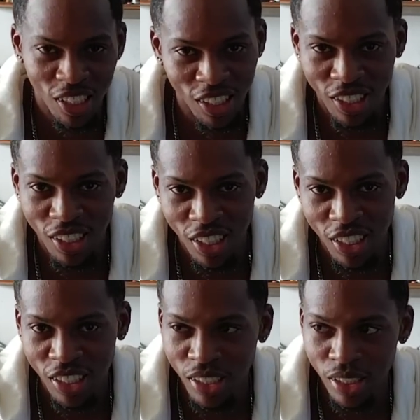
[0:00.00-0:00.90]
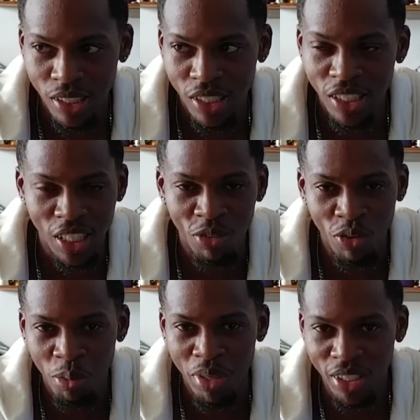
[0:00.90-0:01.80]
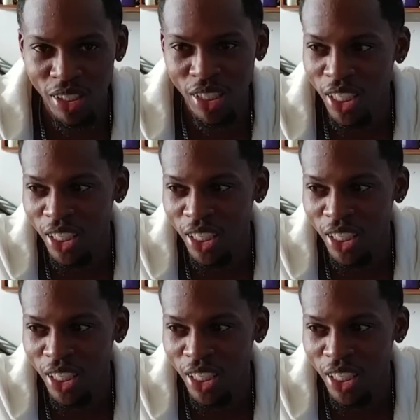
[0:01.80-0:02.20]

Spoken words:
on the car since I've ever been,